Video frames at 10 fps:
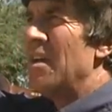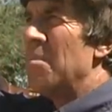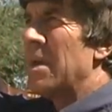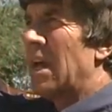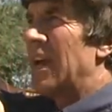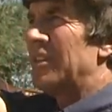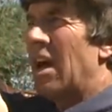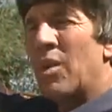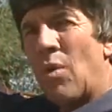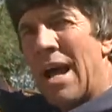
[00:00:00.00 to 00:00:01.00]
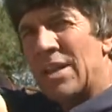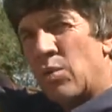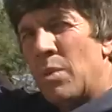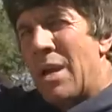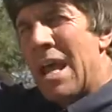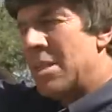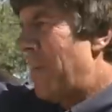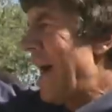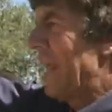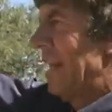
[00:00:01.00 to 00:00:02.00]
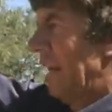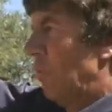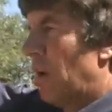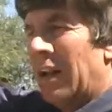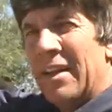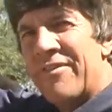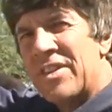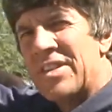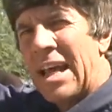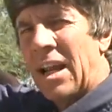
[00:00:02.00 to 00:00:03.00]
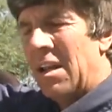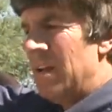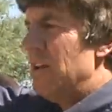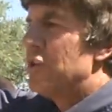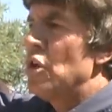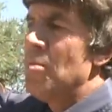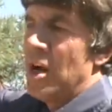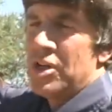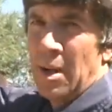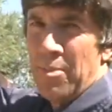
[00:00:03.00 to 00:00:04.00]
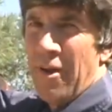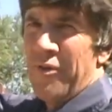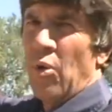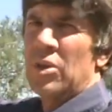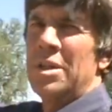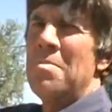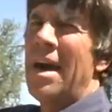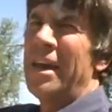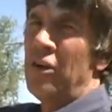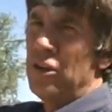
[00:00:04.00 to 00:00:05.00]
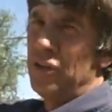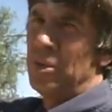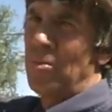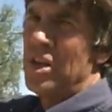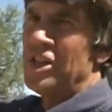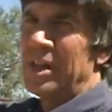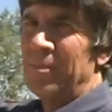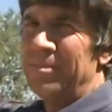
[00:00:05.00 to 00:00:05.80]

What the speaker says: because otherwise when we add the pad it'll want to lift the saddle too much up off the horse and might introduce some bridging